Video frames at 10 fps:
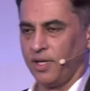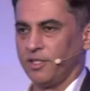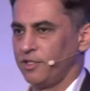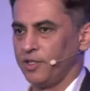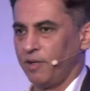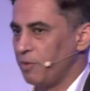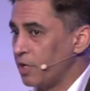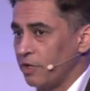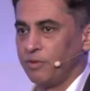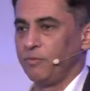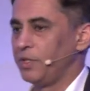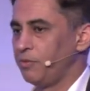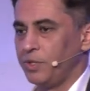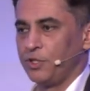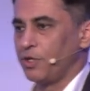And so we're, going,
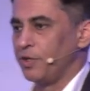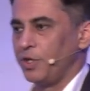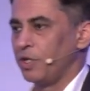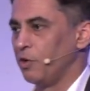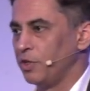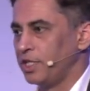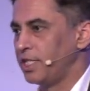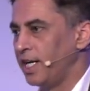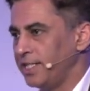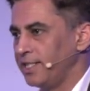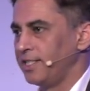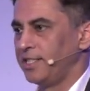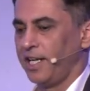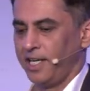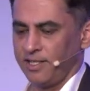we're just going to ignore the signs they
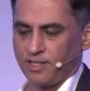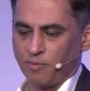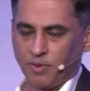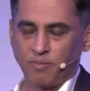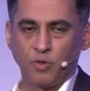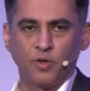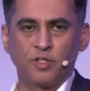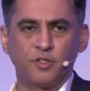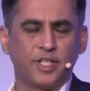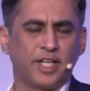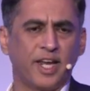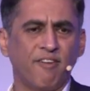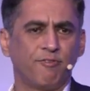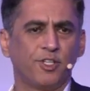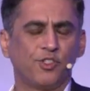say. Some of them go on to take an
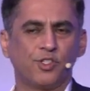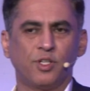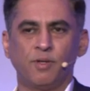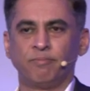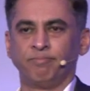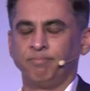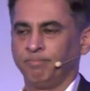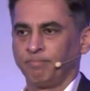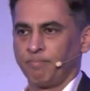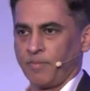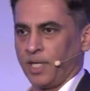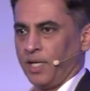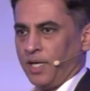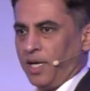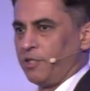average.
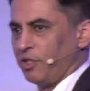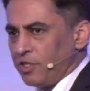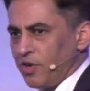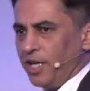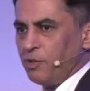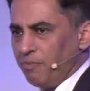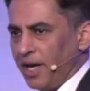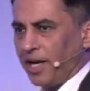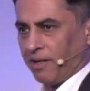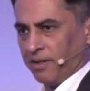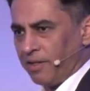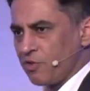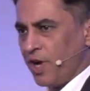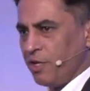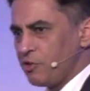And so they're trying to play. They're
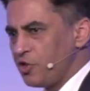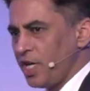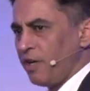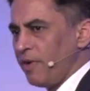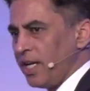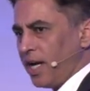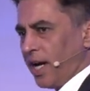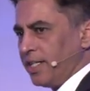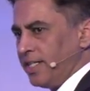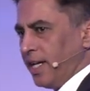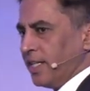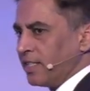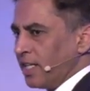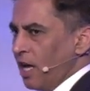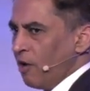trying to generate
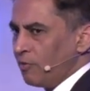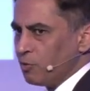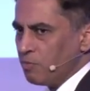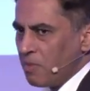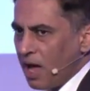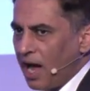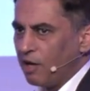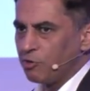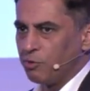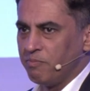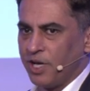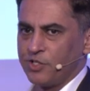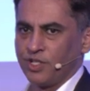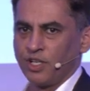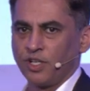ideas how to
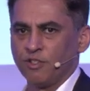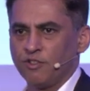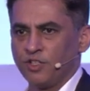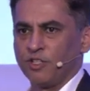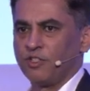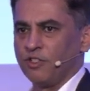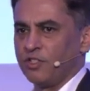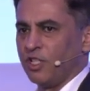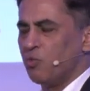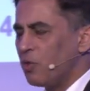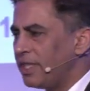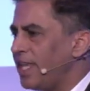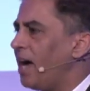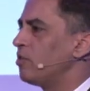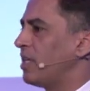measure consistency
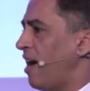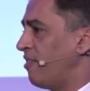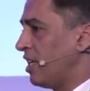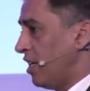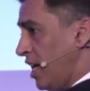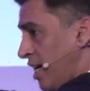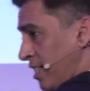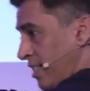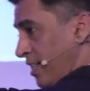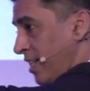without having learned